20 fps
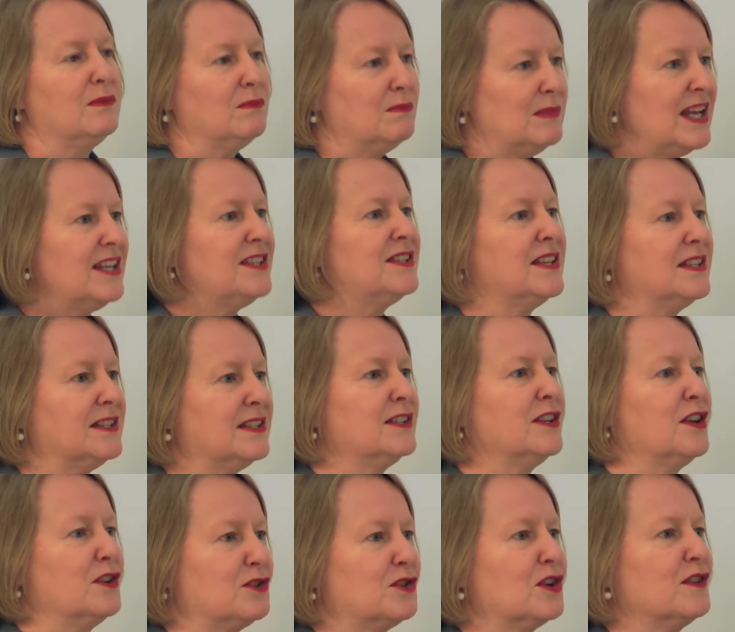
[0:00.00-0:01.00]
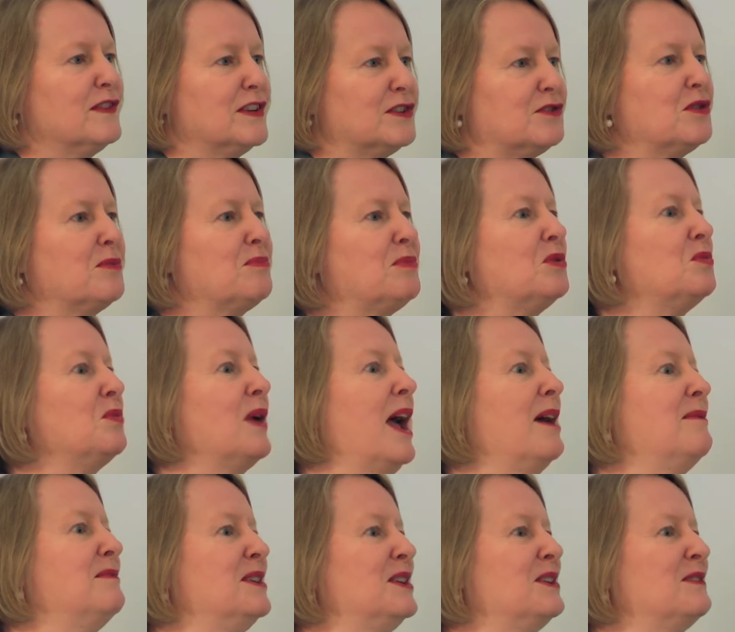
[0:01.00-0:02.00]
makes it sort of a triple
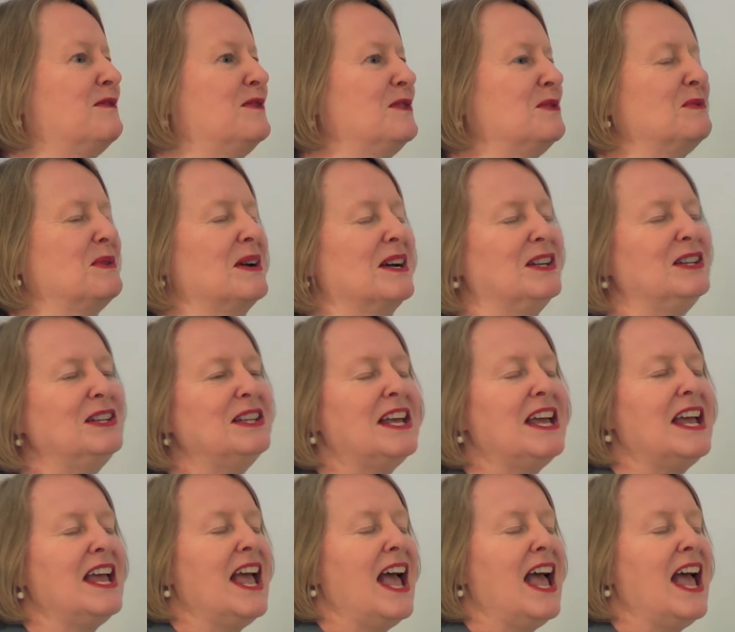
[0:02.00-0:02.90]
whammy, if you will.